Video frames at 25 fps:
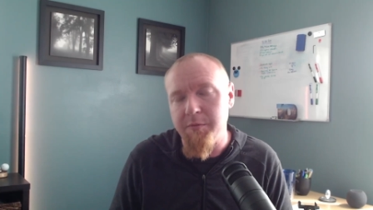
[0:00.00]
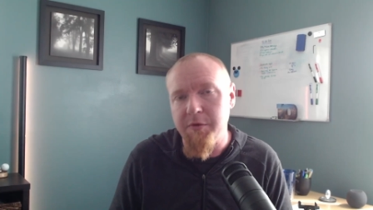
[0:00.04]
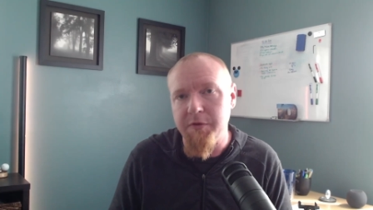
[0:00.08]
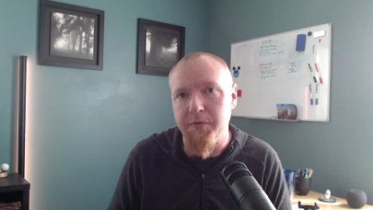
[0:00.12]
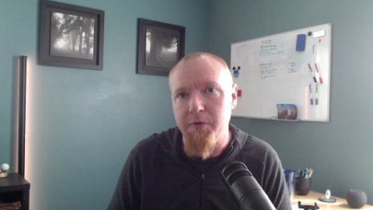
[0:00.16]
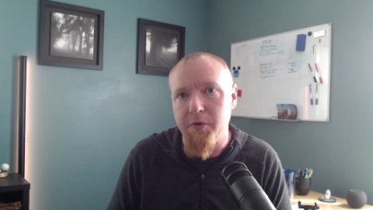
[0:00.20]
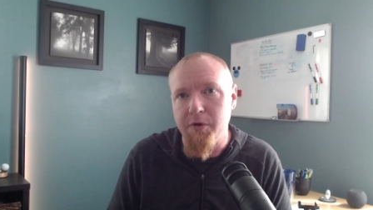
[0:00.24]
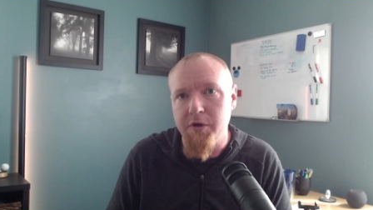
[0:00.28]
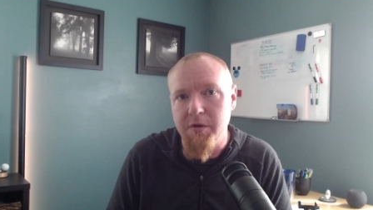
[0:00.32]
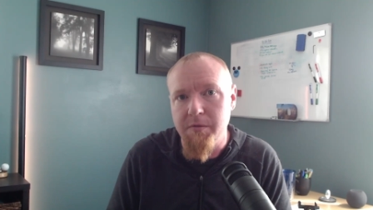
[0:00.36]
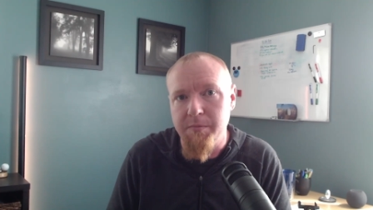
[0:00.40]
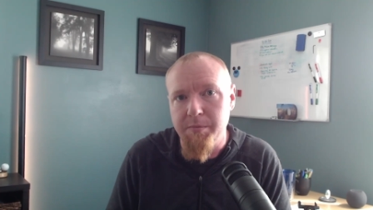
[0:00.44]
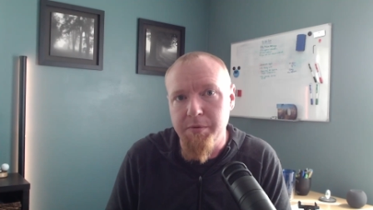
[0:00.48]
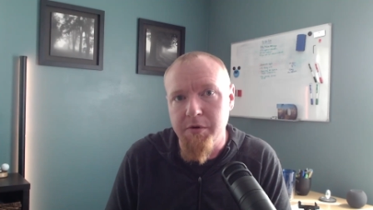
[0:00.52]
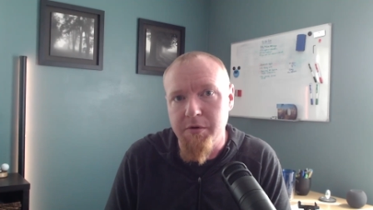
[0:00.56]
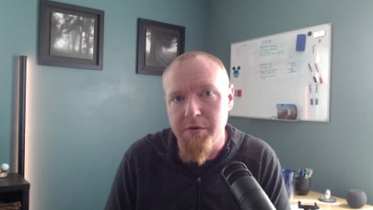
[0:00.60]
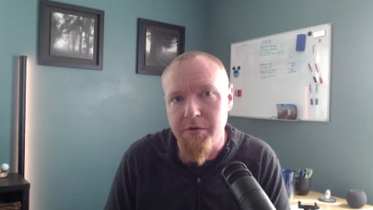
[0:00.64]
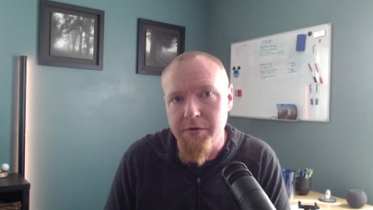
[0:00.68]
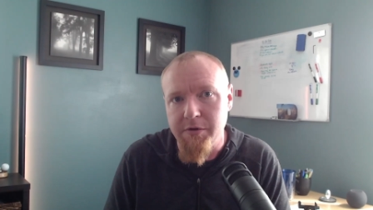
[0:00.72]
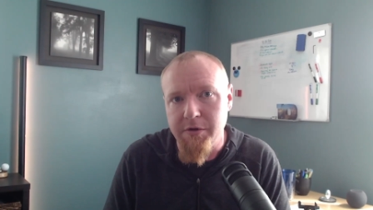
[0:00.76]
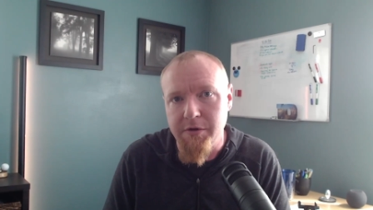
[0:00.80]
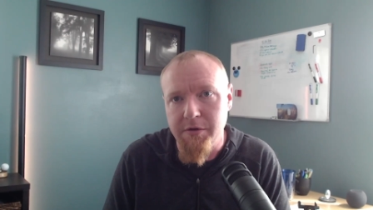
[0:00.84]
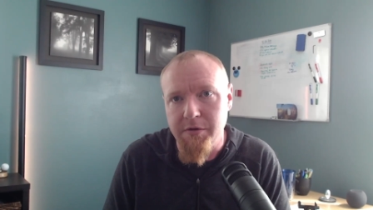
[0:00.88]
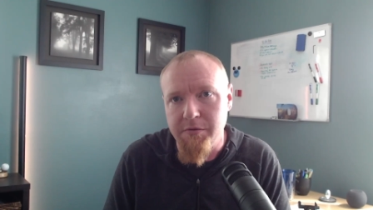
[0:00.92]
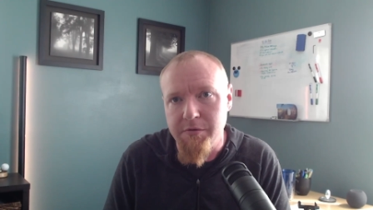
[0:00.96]
before you pull,
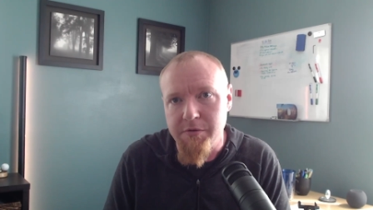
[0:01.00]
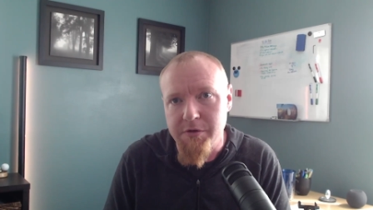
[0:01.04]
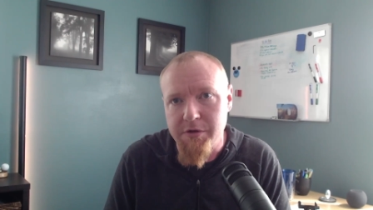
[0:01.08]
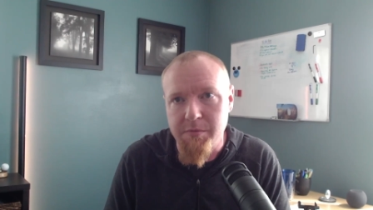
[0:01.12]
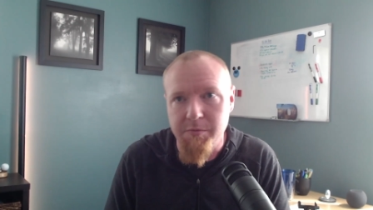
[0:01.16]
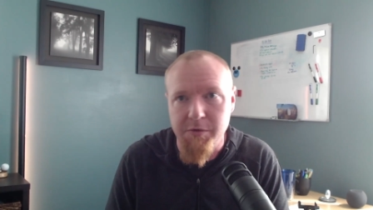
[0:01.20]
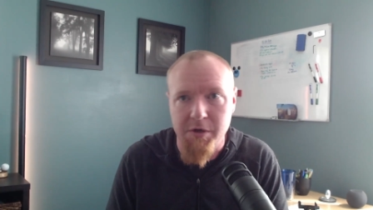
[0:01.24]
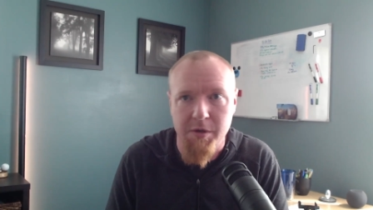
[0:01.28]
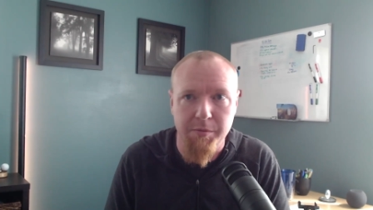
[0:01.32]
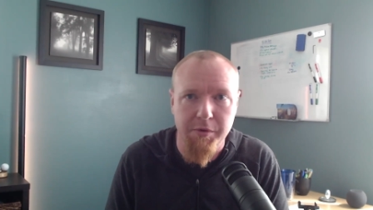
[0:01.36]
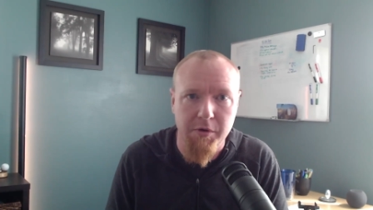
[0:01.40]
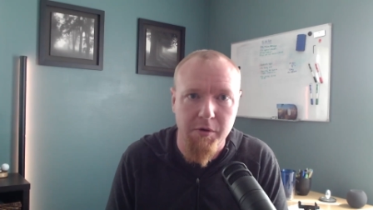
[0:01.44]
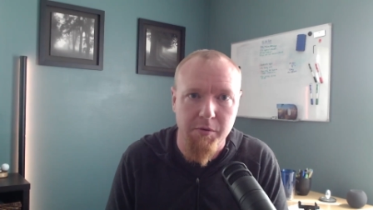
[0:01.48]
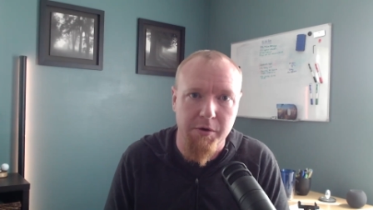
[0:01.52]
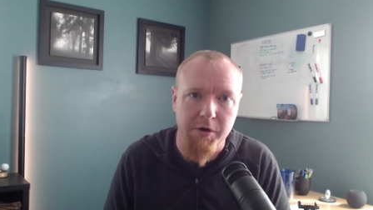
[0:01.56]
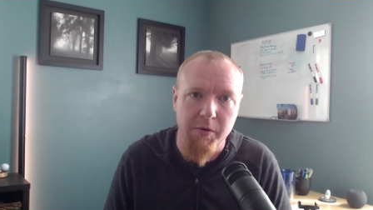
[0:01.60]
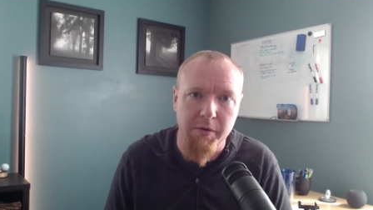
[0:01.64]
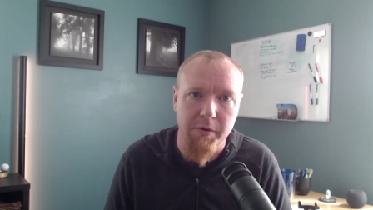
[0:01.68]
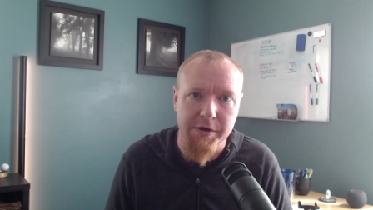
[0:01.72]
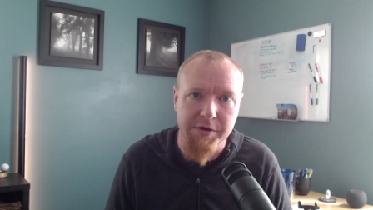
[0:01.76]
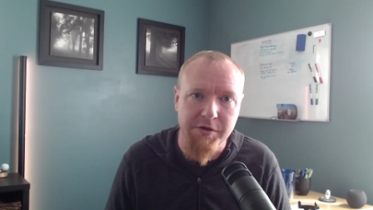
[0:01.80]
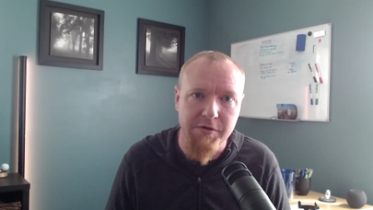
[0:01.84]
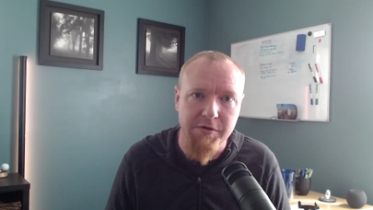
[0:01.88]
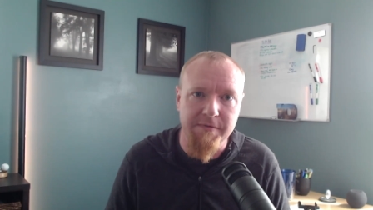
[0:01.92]
you submit a pull request,